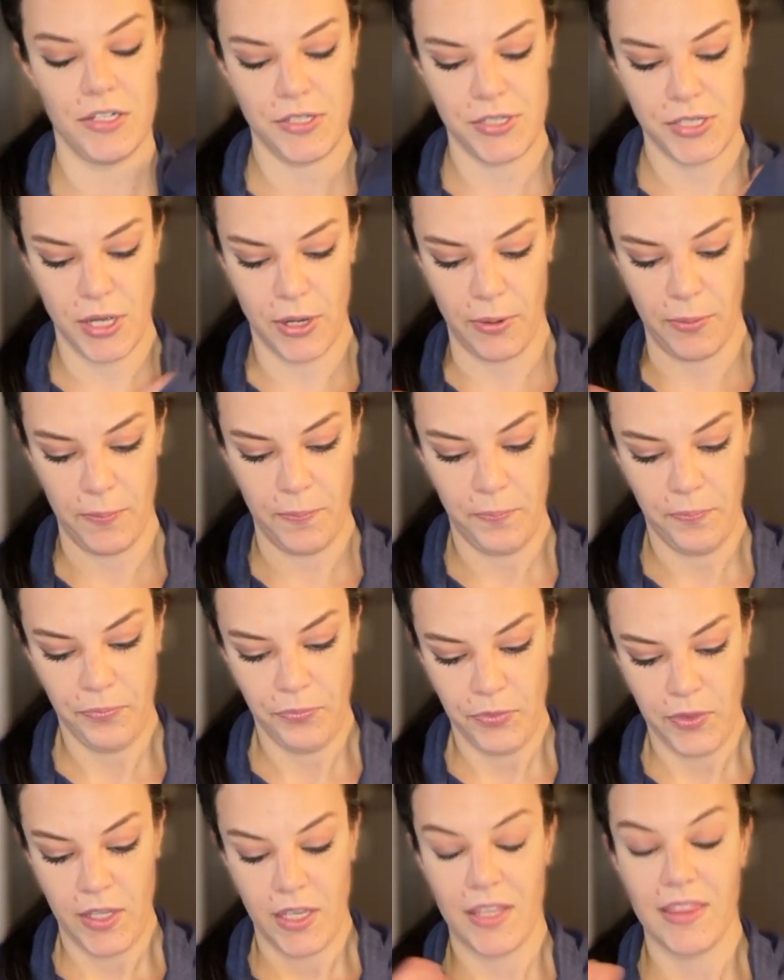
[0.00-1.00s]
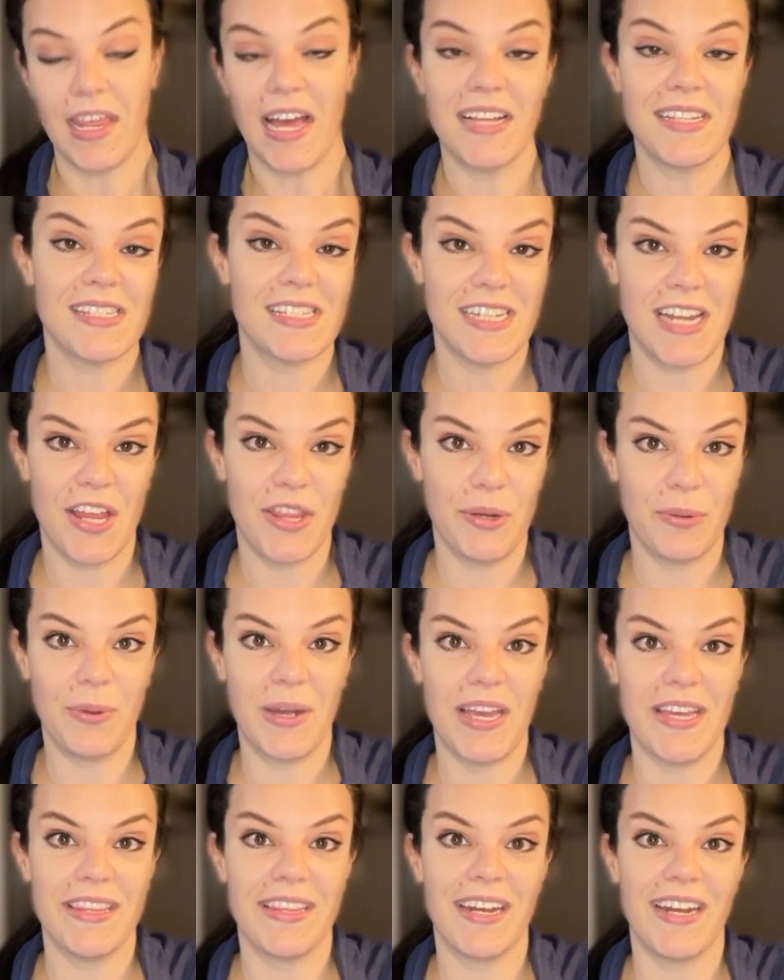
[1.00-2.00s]
So that's another
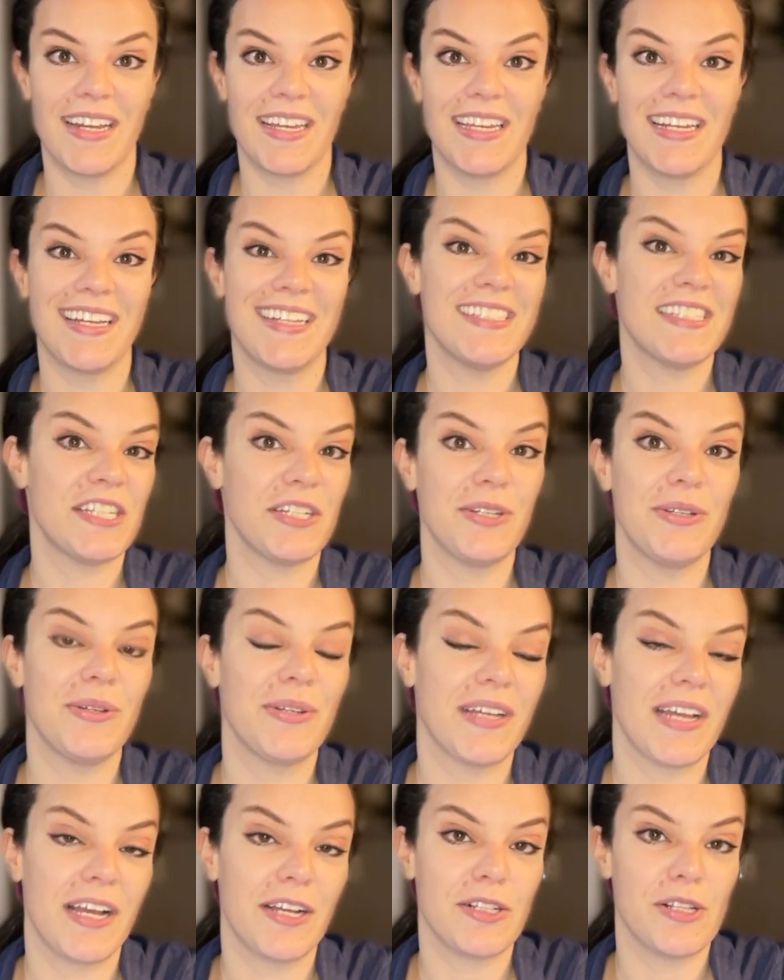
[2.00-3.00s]
way that I can continue to get